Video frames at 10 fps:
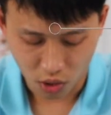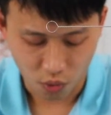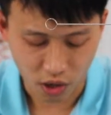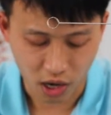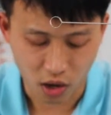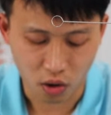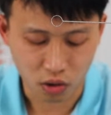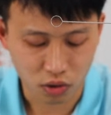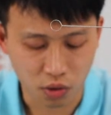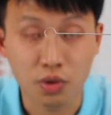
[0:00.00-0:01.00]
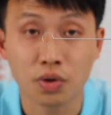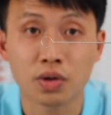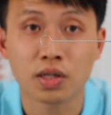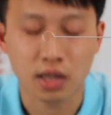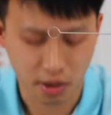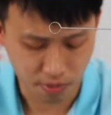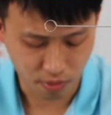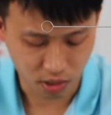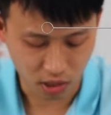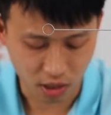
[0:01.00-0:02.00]
We can also use
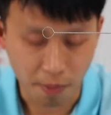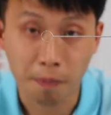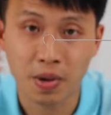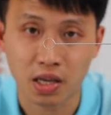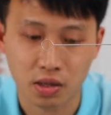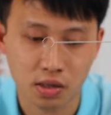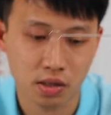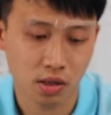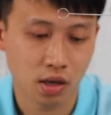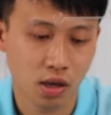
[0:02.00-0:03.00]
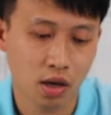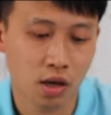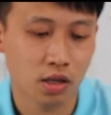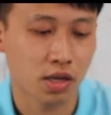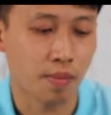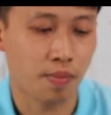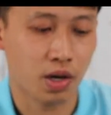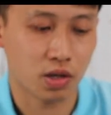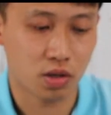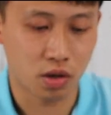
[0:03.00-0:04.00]
some beads,
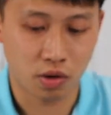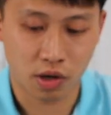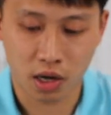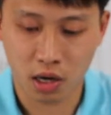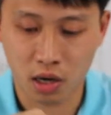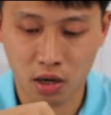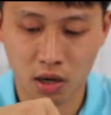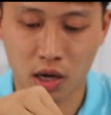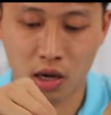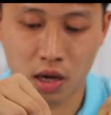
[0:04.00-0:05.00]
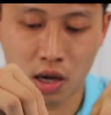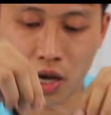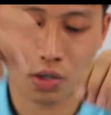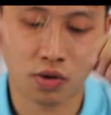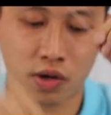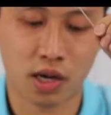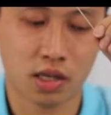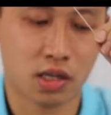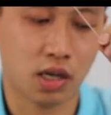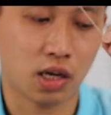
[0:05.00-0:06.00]
okay, as you can
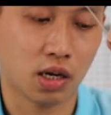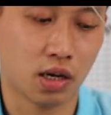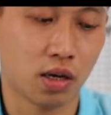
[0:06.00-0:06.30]
see.